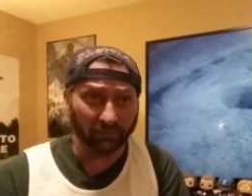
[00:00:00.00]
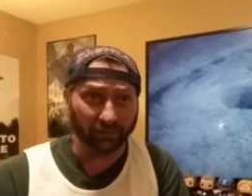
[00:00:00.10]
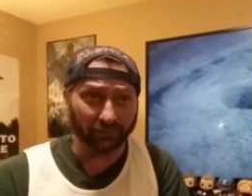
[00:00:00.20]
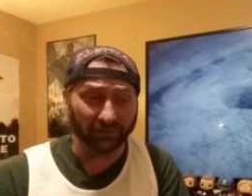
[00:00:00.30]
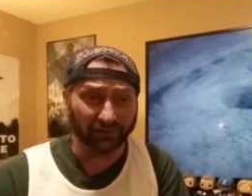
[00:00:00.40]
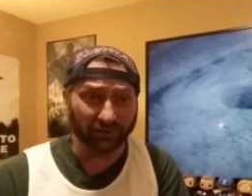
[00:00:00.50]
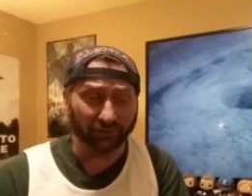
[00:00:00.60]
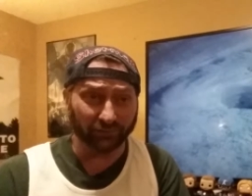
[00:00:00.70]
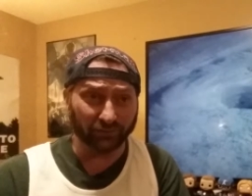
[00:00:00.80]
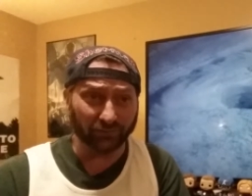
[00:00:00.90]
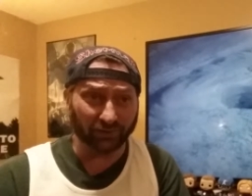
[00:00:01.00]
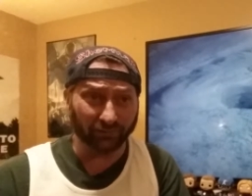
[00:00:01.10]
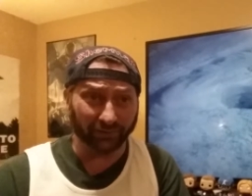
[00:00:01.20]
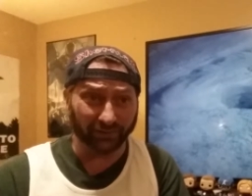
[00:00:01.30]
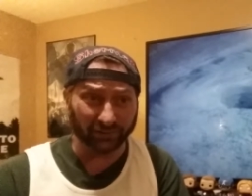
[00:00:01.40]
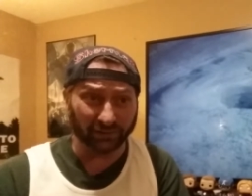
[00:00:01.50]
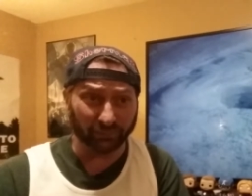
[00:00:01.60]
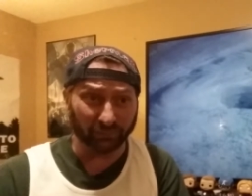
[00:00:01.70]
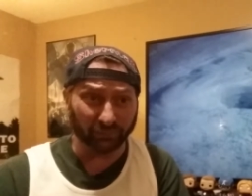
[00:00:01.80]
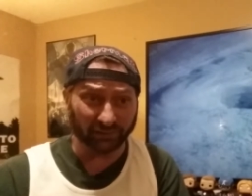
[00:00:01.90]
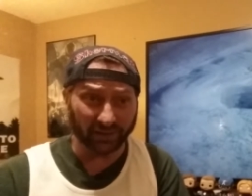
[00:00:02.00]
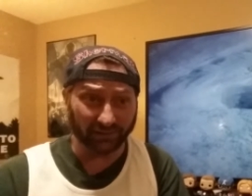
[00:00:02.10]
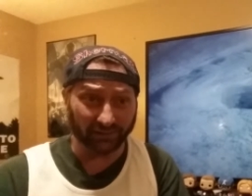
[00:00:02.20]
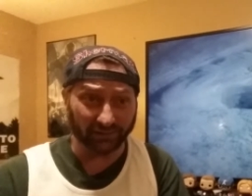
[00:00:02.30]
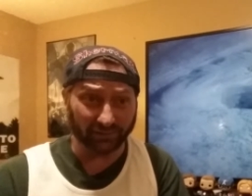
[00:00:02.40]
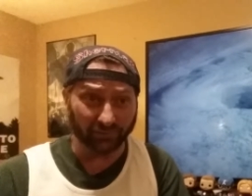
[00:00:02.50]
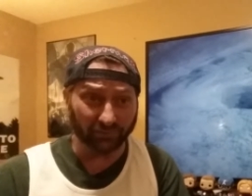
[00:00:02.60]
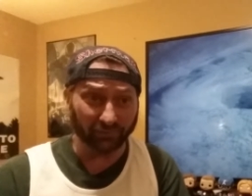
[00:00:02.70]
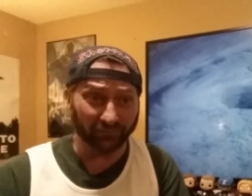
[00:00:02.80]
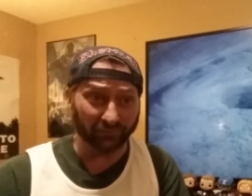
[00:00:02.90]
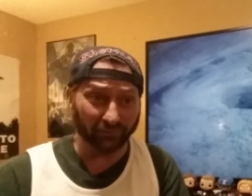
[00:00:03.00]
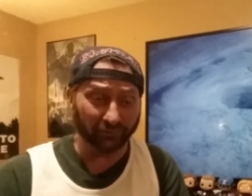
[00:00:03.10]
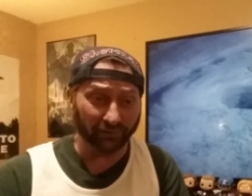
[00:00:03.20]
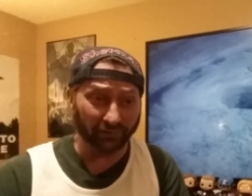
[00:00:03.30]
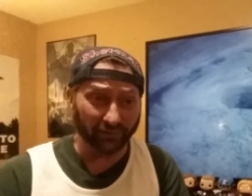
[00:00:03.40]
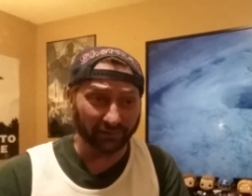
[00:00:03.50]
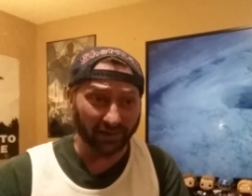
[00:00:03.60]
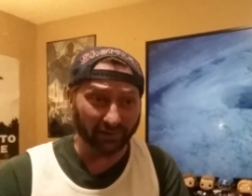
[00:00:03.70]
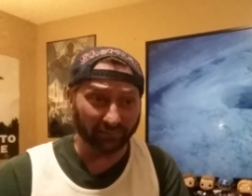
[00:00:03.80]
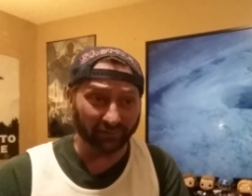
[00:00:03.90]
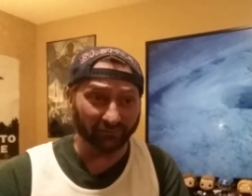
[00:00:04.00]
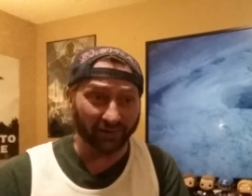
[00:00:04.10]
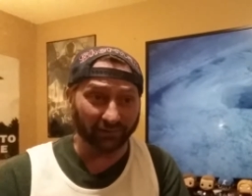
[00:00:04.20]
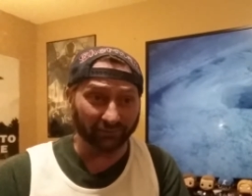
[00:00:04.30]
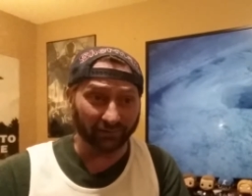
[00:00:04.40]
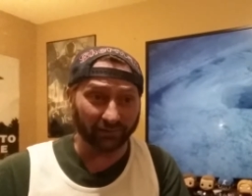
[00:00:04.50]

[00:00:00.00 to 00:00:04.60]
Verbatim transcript: you know, these shield two shield agents have been protecting this girl for a really long time, and then finally,